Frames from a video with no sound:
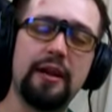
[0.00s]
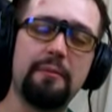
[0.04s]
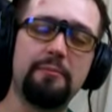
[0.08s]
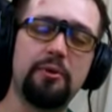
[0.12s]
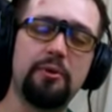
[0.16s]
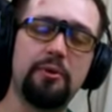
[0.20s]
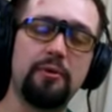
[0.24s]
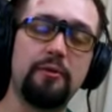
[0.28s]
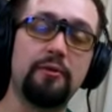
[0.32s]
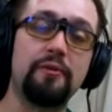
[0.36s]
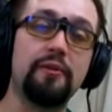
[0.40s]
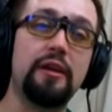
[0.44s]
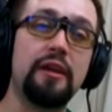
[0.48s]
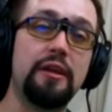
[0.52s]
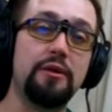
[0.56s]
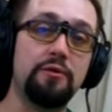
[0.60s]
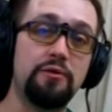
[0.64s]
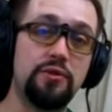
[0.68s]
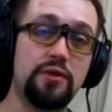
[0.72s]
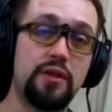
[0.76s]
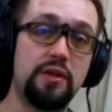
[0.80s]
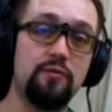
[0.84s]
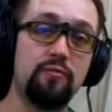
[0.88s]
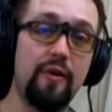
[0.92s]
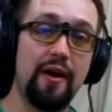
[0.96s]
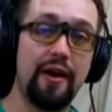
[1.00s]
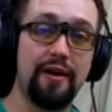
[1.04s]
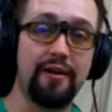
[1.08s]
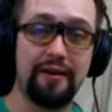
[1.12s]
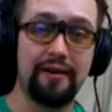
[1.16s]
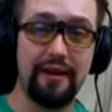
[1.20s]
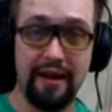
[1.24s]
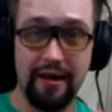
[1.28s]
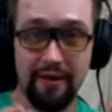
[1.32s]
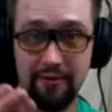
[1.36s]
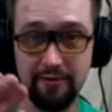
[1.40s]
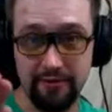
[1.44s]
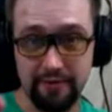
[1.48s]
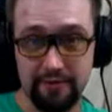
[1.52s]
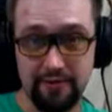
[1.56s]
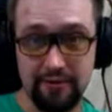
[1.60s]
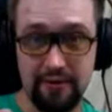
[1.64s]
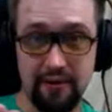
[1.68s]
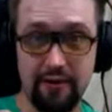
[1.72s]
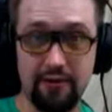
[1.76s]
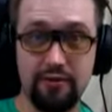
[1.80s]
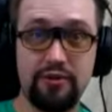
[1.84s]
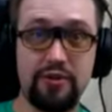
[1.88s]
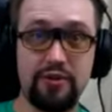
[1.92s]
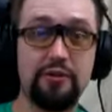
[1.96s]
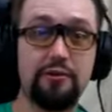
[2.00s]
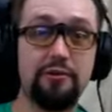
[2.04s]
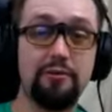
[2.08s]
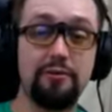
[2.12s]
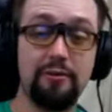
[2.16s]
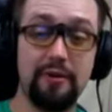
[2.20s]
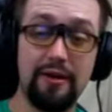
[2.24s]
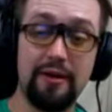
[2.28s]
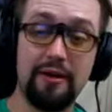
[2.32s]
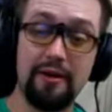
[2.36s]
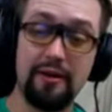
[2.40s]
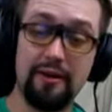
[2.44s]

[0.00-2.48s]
I'm currently using right now to talk to you